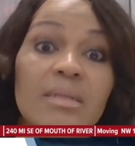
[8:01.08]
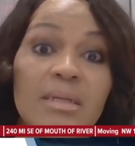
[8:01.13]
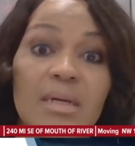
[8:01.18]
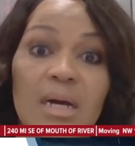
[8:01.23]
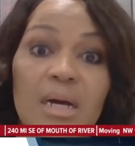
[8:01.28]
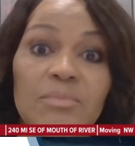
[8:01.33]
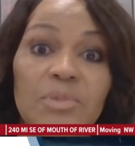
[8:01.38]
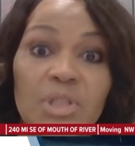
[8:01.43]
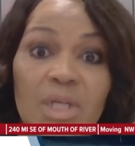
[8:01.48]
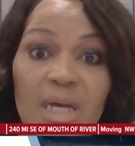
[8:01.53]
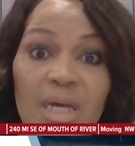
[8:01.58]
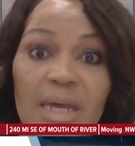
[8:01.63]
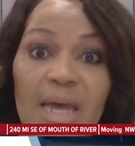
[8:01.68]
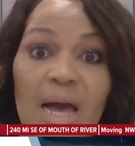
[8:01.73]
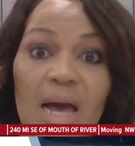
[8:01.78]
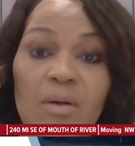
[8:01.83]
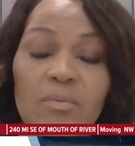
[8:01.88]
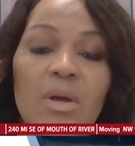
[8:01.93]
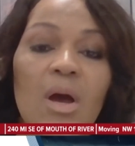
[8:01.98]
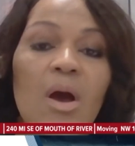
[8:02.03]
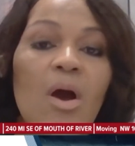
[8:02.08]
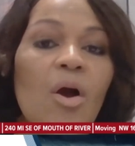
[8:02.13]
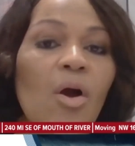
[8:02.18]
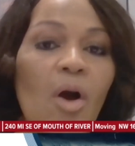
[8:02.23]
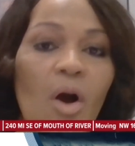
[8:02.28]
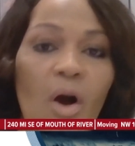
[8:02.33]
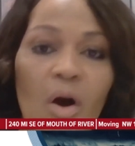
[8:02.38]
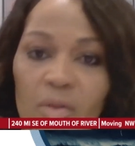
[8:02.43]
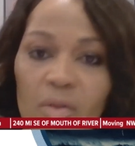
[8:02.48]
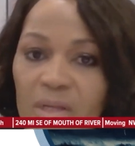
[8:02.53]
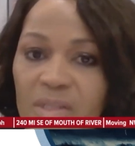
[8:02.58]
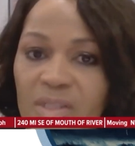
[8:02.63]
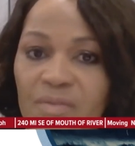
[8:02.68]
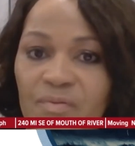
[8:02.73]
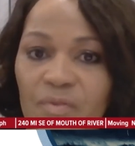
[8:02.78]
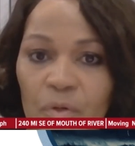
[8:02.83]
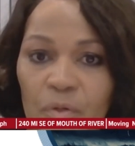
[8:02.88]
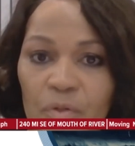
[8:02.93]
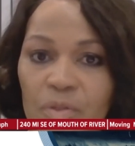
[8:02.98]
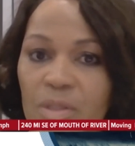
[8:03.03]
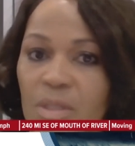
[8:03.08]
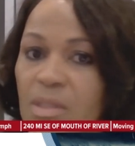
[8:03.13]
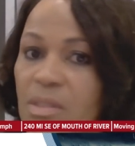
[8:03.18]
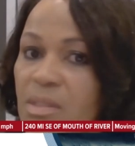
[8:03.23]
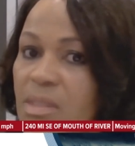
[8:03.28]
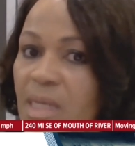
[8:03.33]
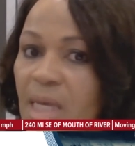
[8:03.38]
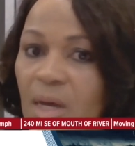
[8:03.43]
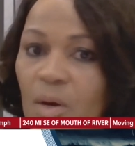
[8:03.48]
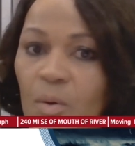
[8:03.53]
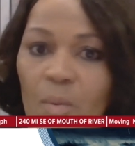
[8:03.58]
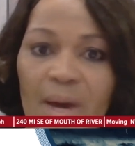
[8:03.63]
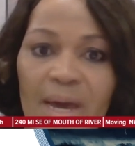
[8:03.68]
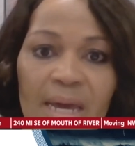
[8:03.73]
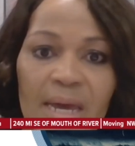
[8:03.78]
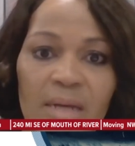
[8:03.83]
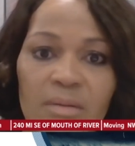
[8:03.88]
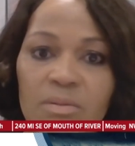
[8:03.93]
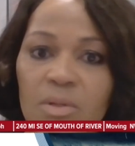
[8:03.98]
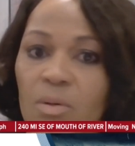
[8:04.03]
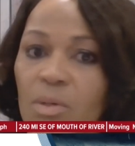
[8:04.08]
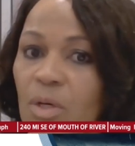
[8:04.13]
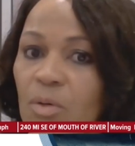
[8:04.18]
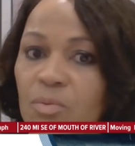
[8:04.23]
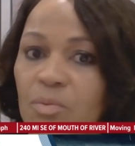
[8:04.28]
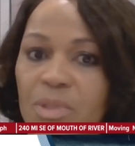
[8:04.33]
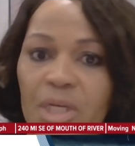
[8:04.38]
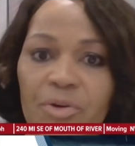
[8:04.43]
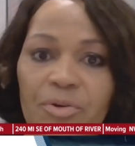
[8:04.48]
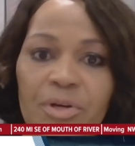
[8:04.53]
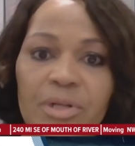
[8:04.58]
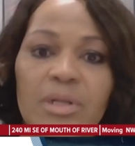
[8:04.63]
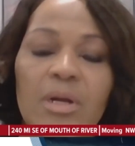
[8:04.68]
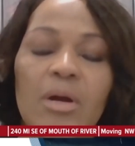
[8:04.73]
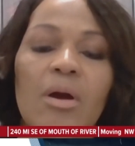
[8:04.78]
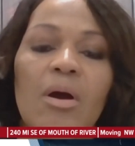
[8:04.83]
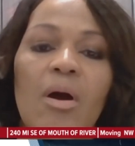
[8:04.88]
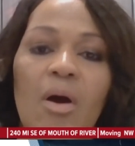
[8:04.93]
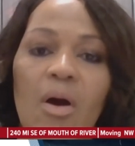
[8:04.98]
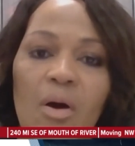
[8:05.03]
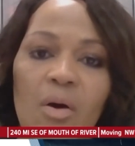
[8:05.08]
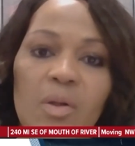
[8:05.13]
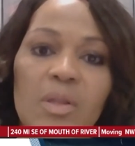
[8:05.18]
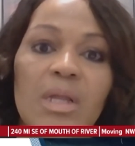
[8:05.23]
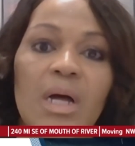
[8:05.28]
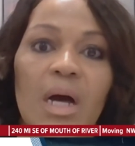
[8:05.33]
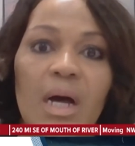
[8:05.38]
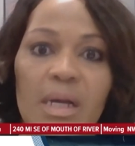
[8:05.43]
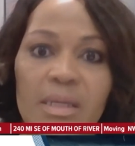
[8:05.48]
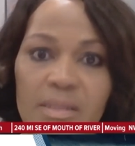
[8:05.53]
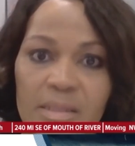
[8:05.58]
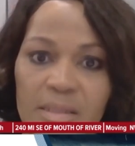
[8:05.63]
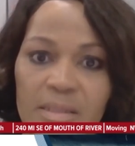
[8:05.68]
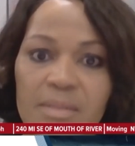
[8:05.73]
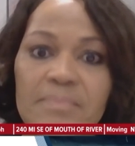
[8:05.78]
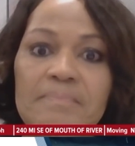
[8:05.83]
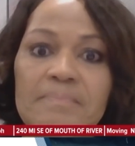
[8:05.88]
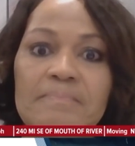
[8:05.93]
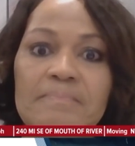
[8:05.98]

to come check out. Call us first. Stay away. Don't go near it. Call us.